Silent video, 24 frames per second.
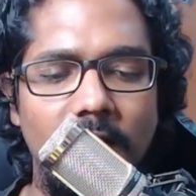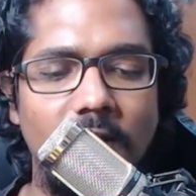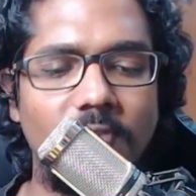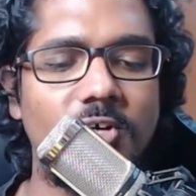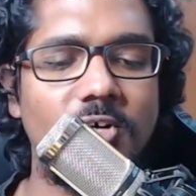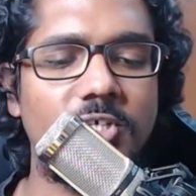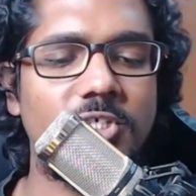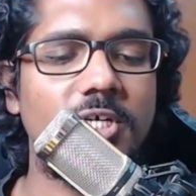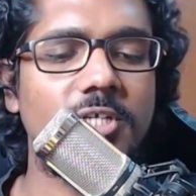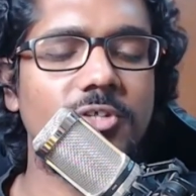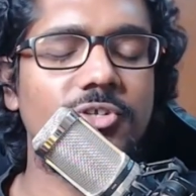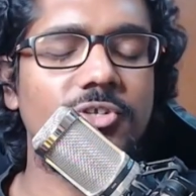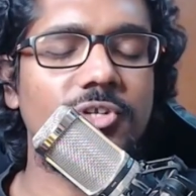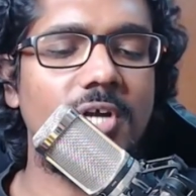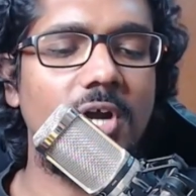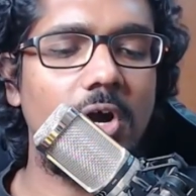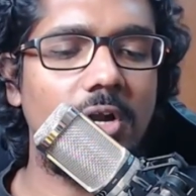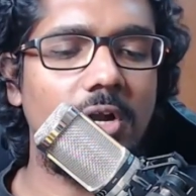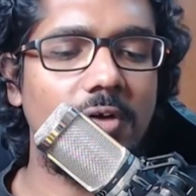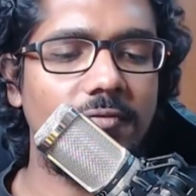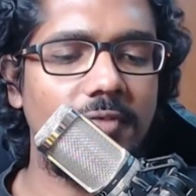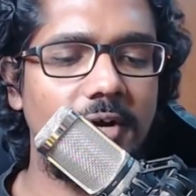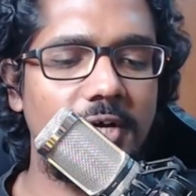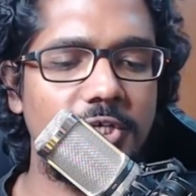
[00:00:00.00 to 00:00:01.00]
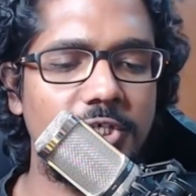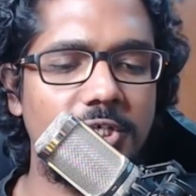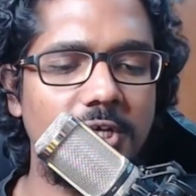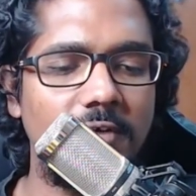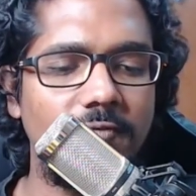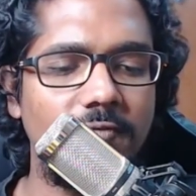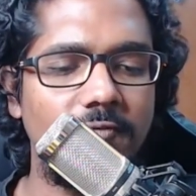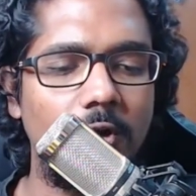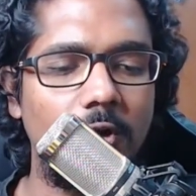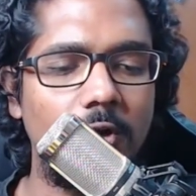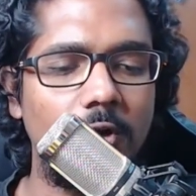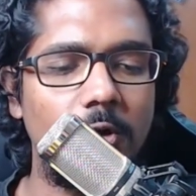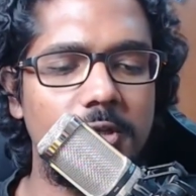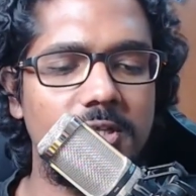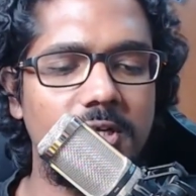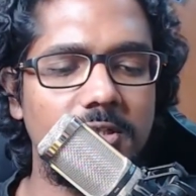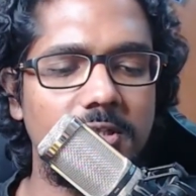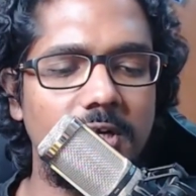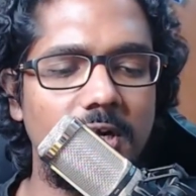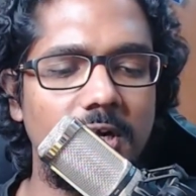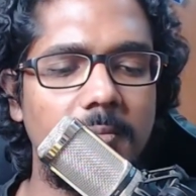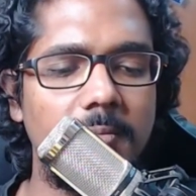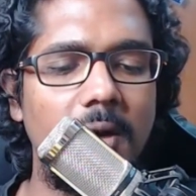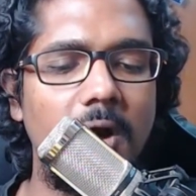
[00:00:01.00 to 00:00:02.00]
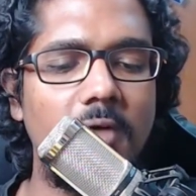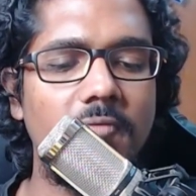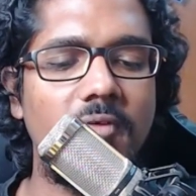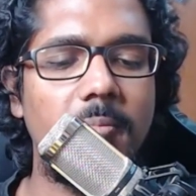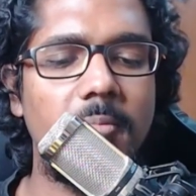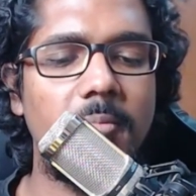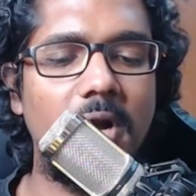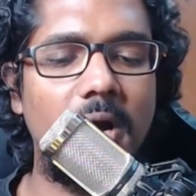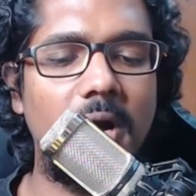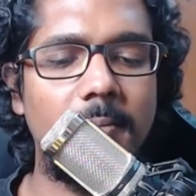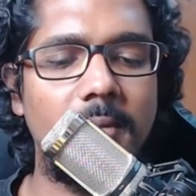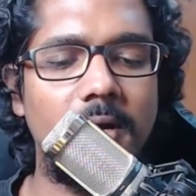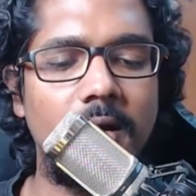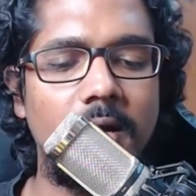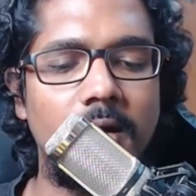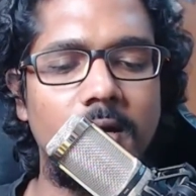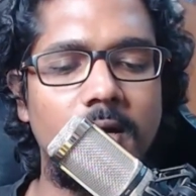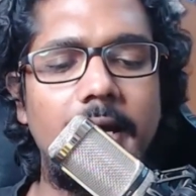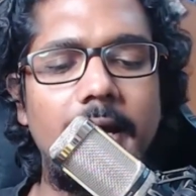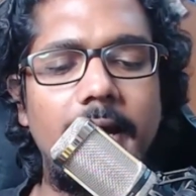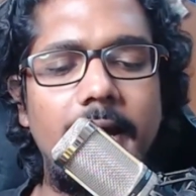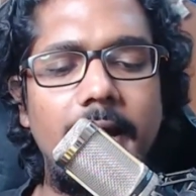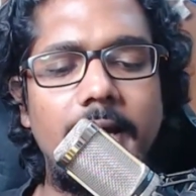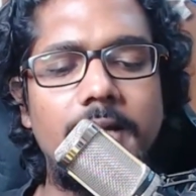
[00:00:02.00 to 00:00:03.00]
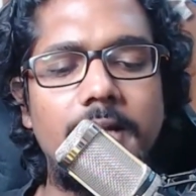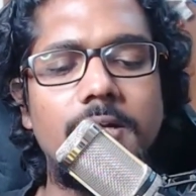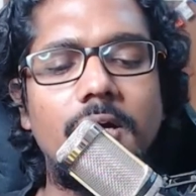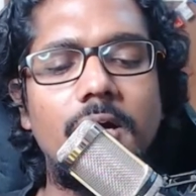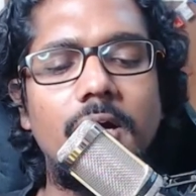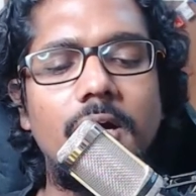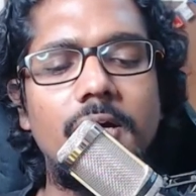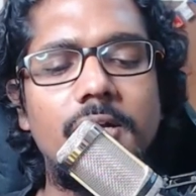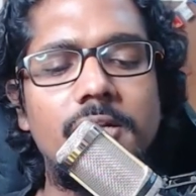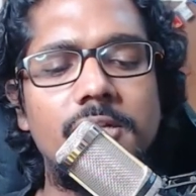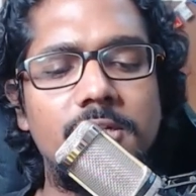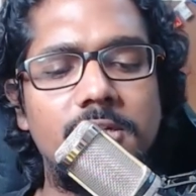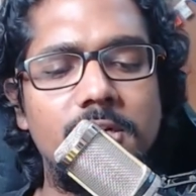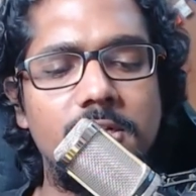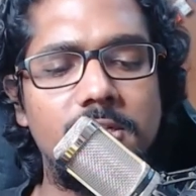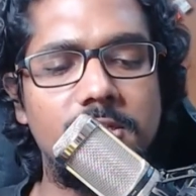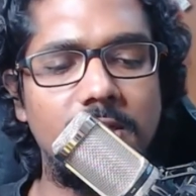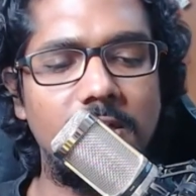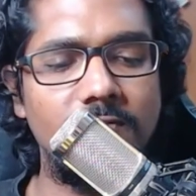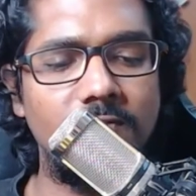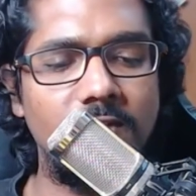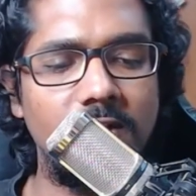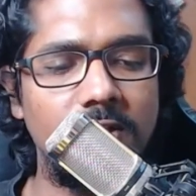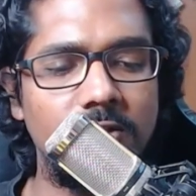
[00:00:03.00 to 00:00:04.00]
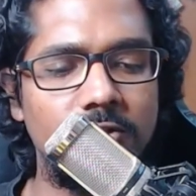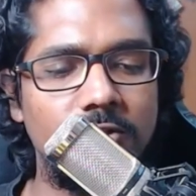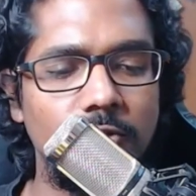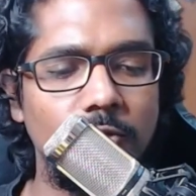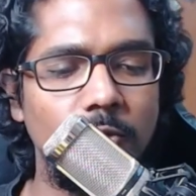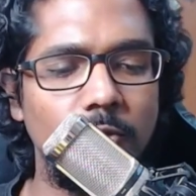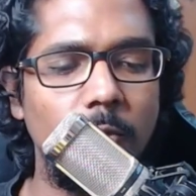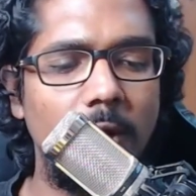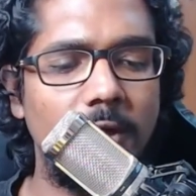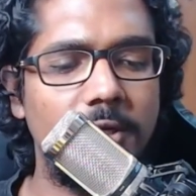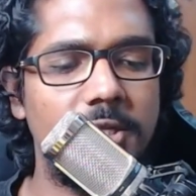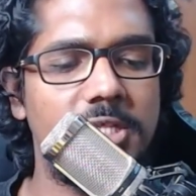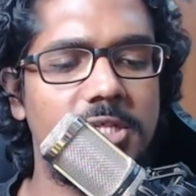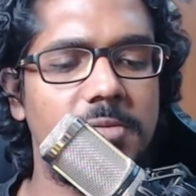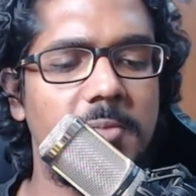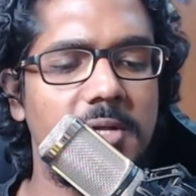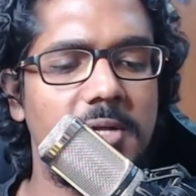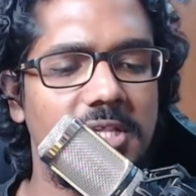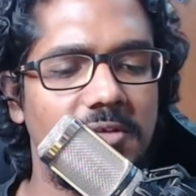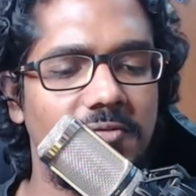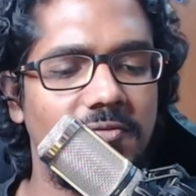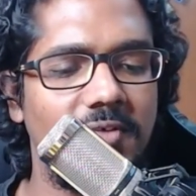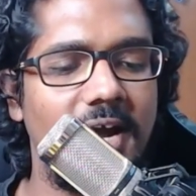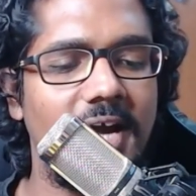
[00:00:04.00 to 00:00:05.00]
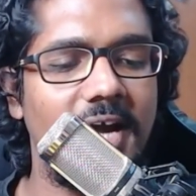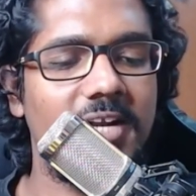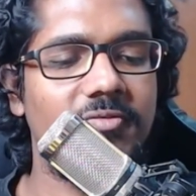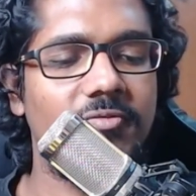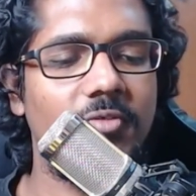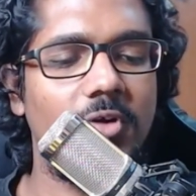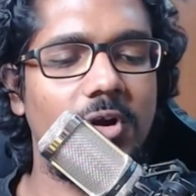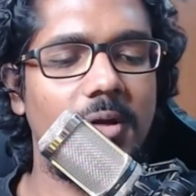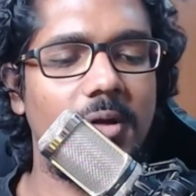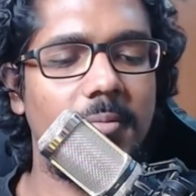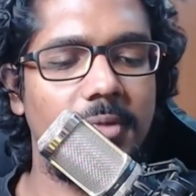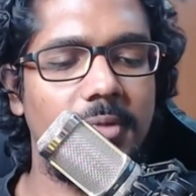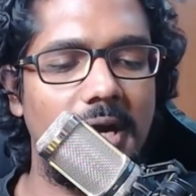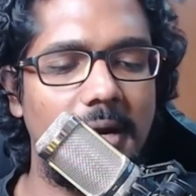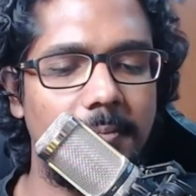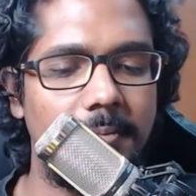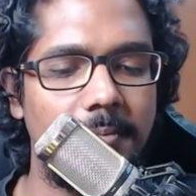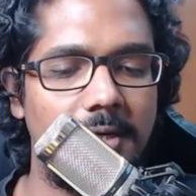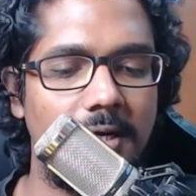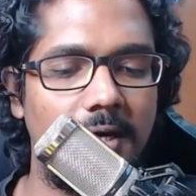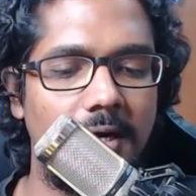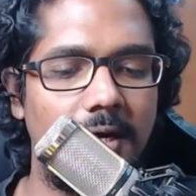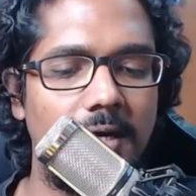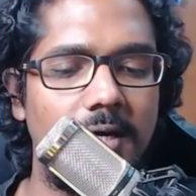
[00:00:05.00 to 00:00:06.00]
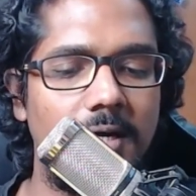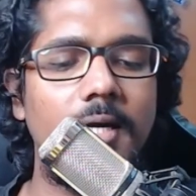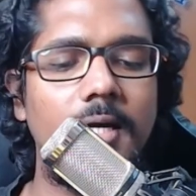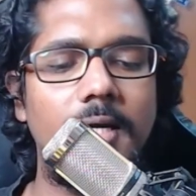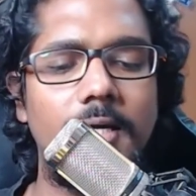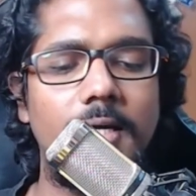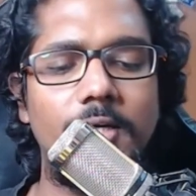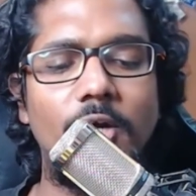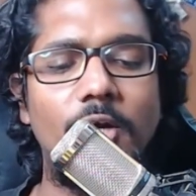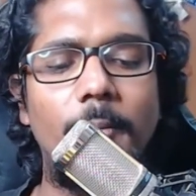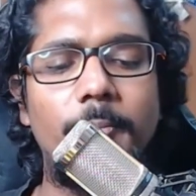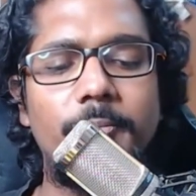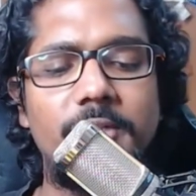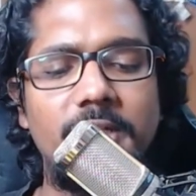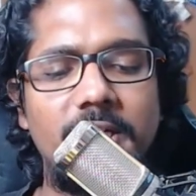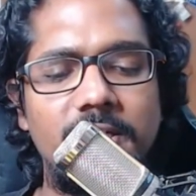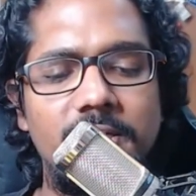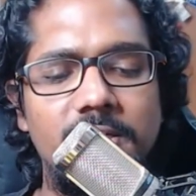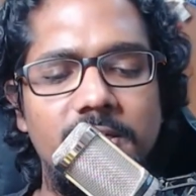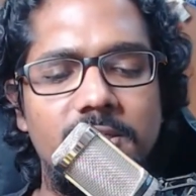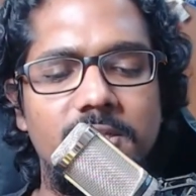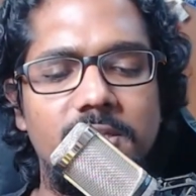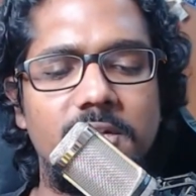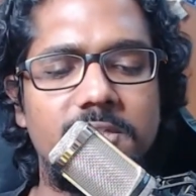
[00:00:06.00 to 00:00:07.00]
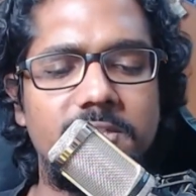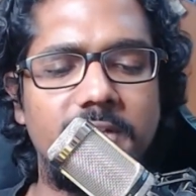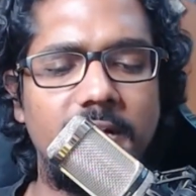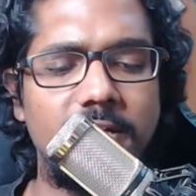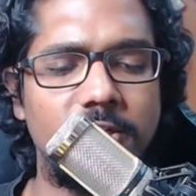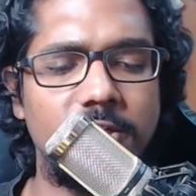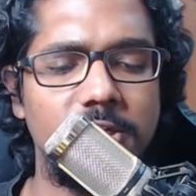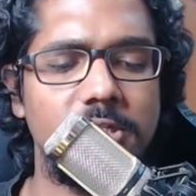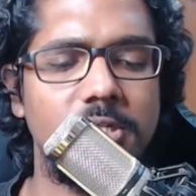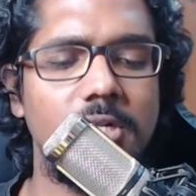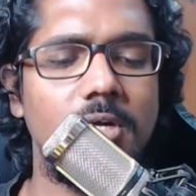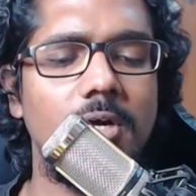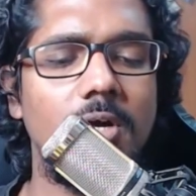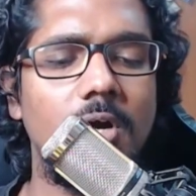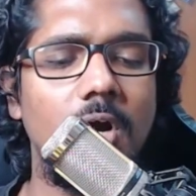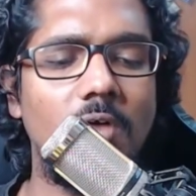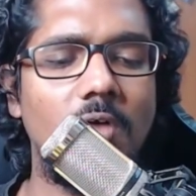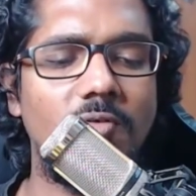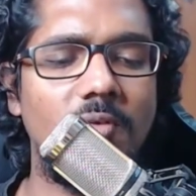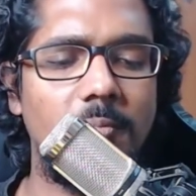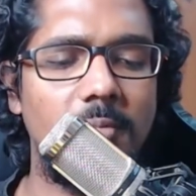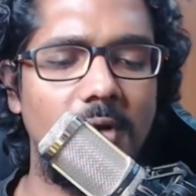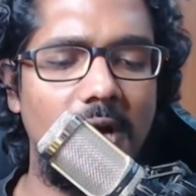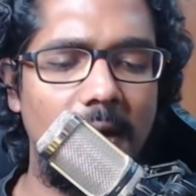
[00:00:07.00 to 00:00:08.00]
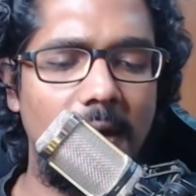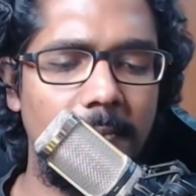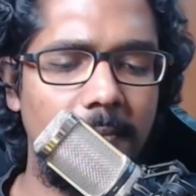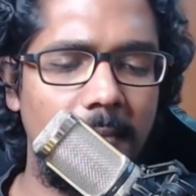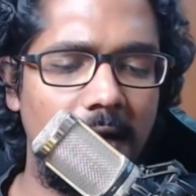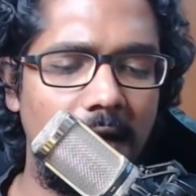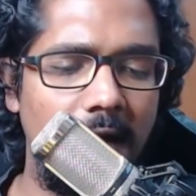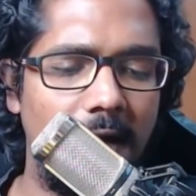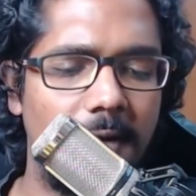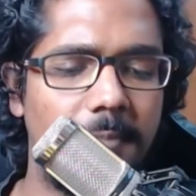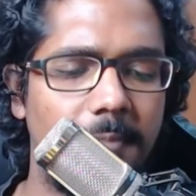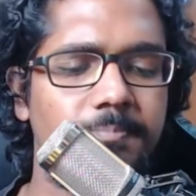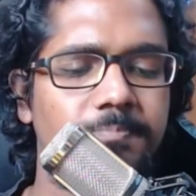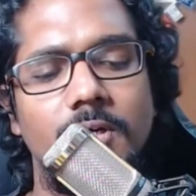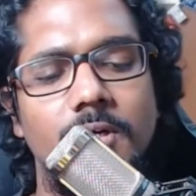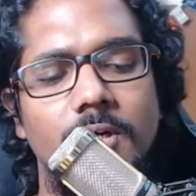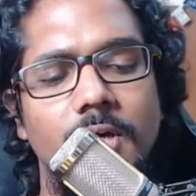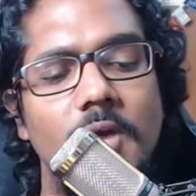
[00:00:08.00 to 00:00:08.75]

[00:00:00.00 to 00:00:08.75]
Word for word: If a Kshatriya or a Vaishya follows the dharma of a Brahmana and earns his living through what is specified for a Brahmana, he obtains the status of a Brahmana.